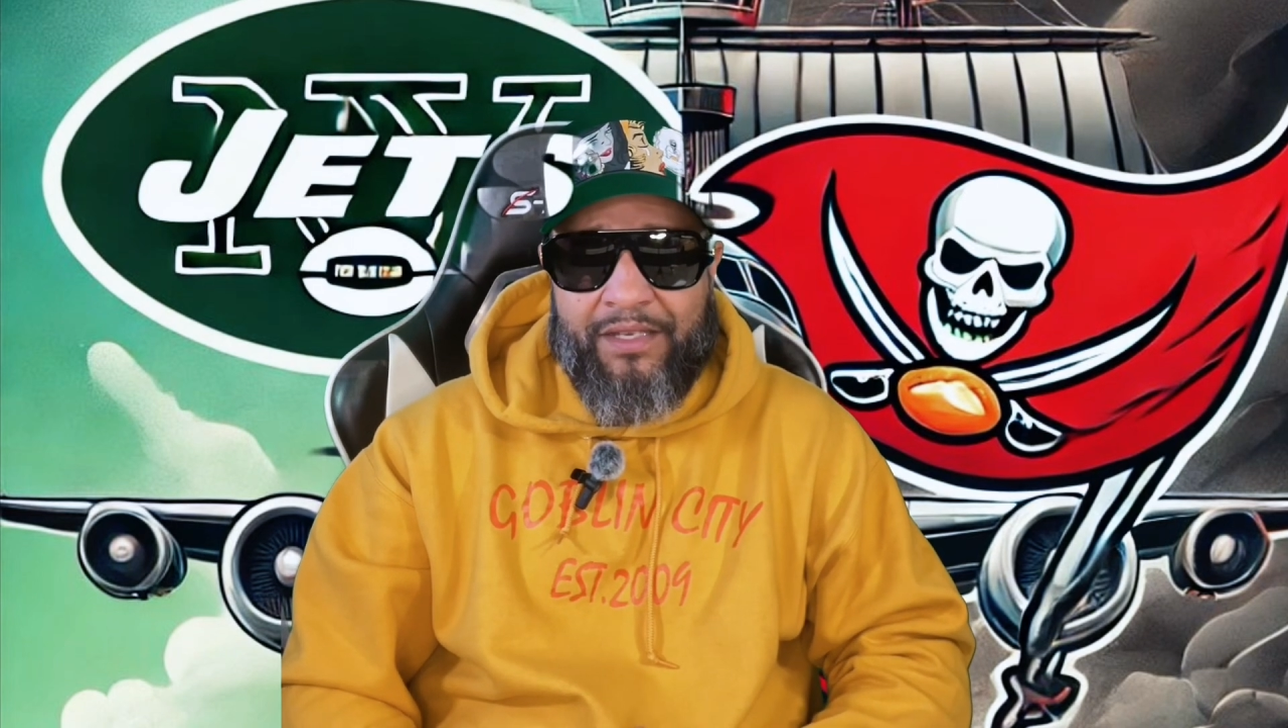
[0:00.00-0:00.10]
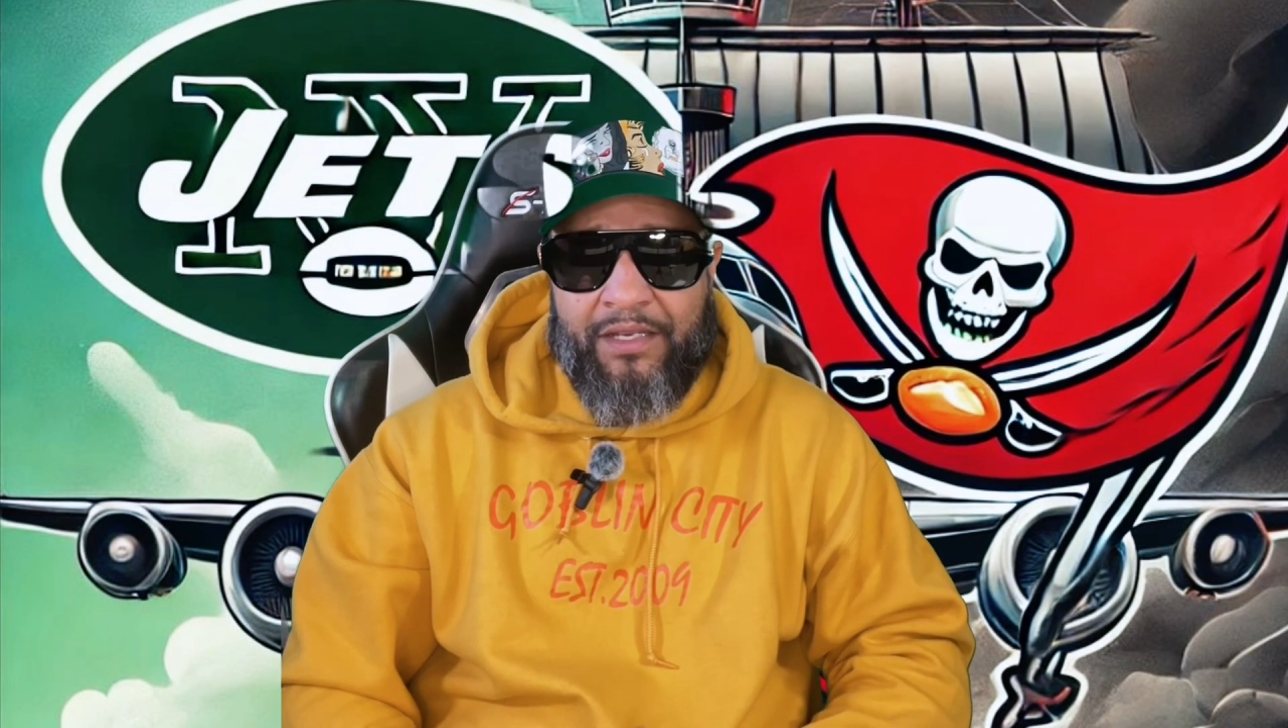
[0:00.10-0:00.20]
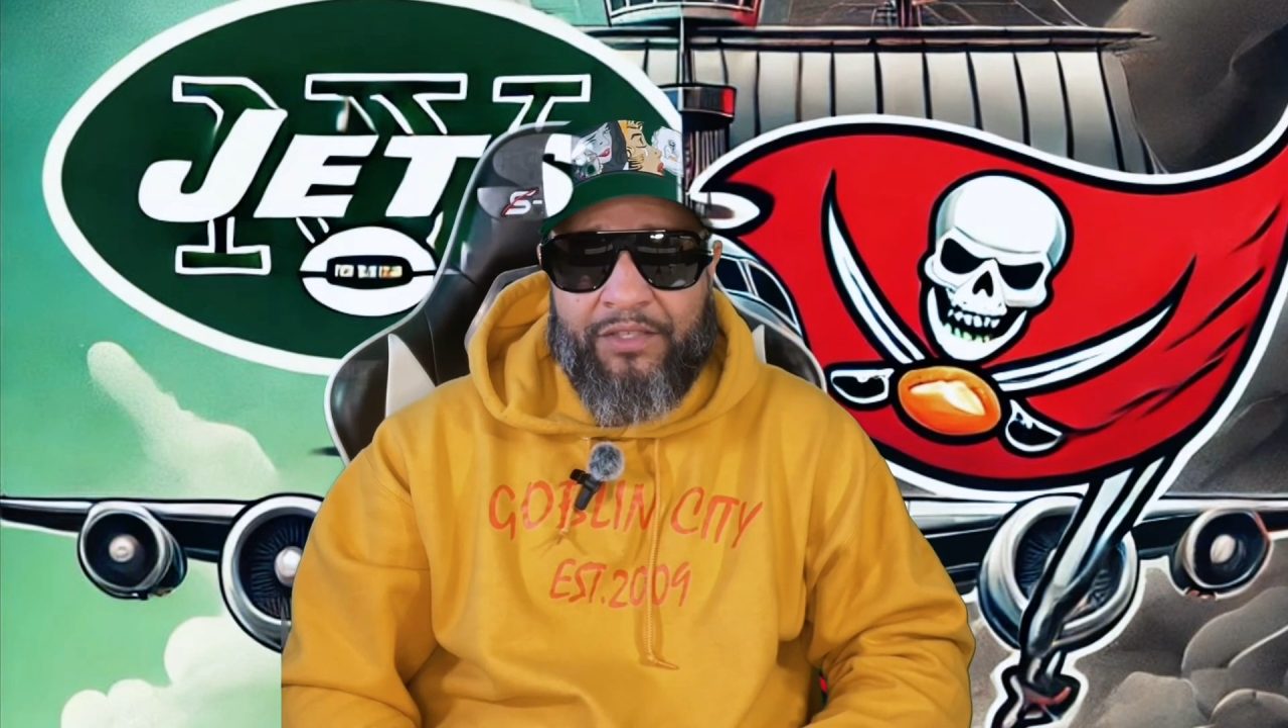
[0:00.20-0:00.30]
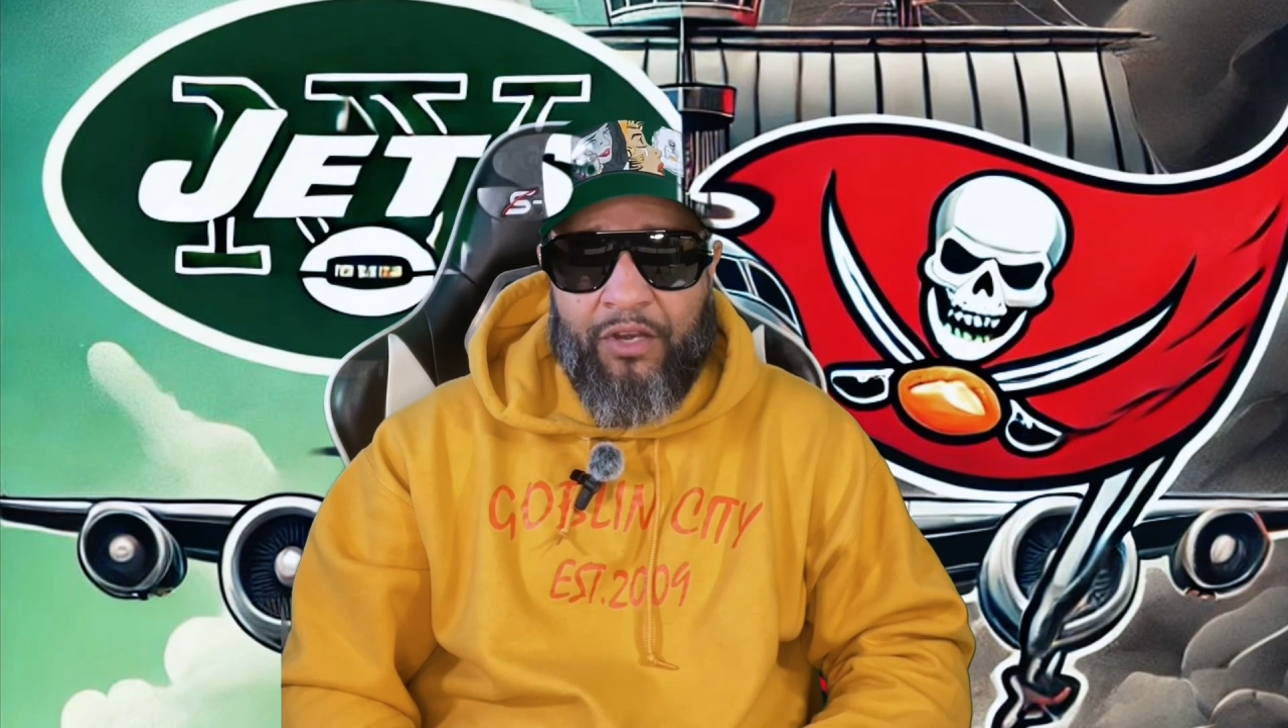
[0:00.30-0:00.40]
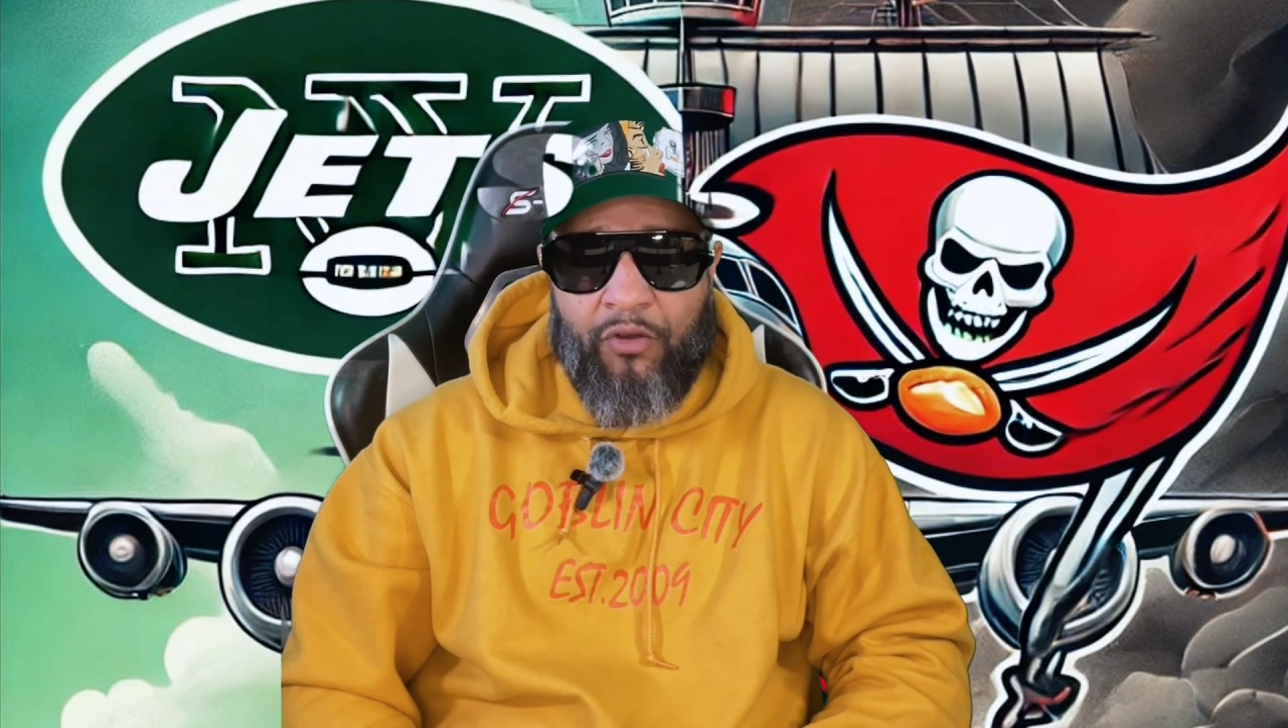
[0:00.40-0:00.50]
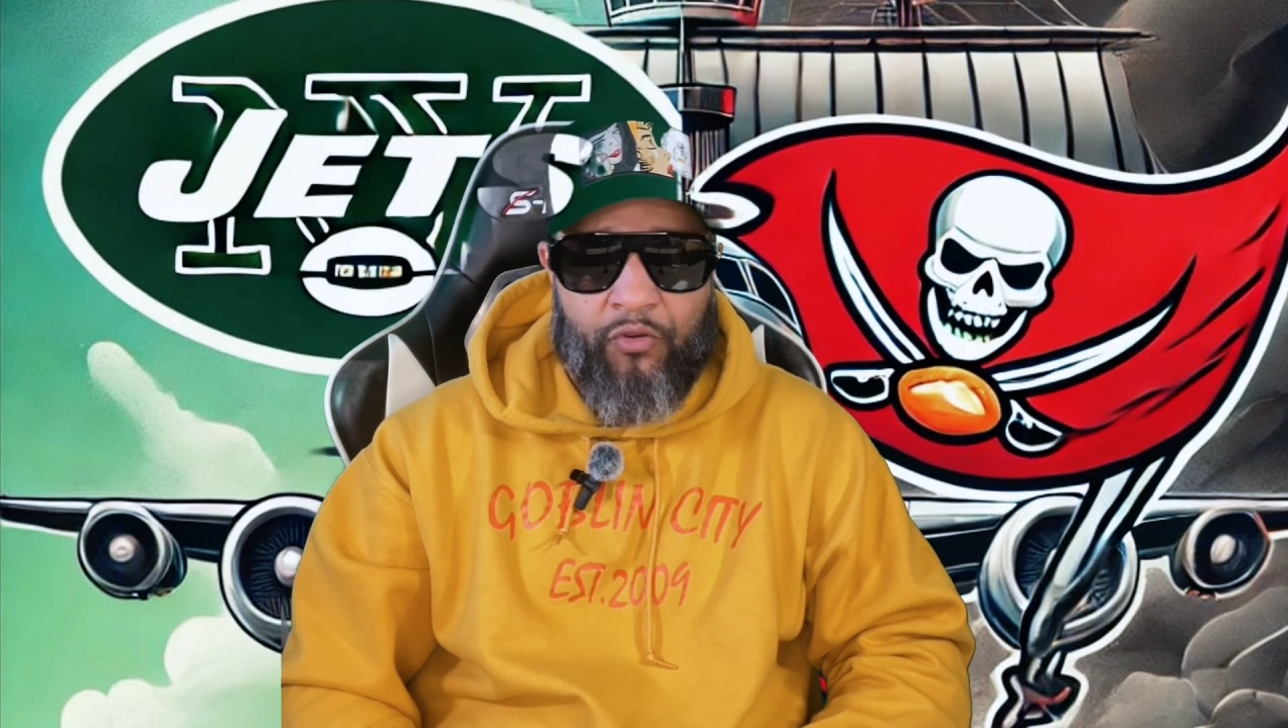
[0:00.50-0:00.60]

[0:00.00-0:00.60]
is, you know,